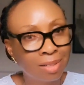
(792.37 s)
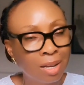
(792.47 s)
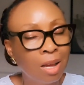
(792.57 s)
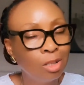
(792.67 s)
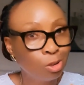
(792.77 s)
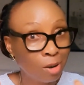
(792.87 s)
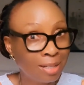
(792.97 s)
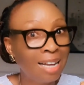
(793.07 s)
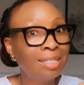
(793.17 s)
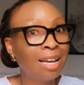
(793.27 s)
So
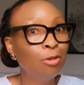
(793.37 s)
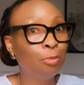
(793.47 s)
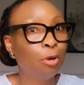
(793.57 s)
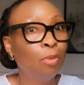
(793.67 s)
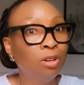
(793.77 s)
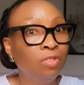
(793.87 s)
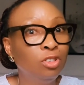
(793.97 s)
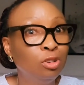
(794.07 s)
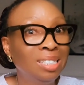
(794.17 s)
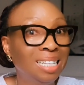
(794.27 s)
that's how you promote
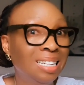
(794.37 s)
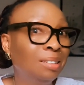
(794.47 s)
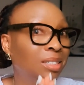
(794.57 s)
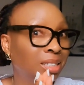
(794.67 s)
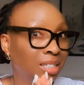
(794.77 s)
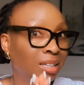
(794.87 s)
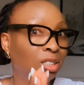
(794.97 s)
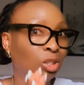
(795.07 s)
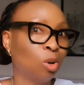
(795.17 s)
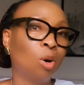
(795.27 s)
using
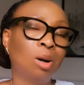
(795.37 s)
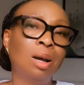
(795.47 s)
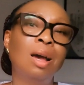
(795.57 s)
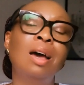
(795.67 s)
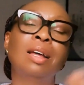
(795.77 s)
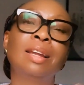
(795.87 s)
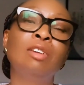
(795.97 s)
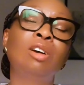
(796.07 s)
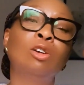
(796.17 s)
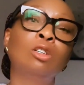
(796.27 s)
TikTok. Now
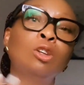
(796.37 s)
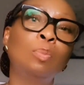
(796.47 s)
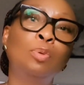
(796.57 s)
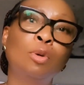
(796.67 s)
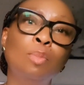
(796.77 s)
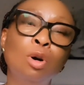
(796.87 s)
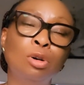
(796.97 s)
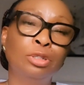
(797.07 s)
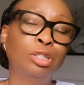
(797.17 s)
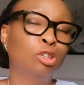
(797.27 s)
you can also
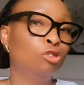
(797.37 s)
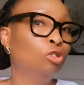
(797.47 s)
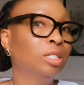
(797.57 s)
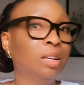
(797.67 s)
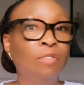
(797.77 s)
promote using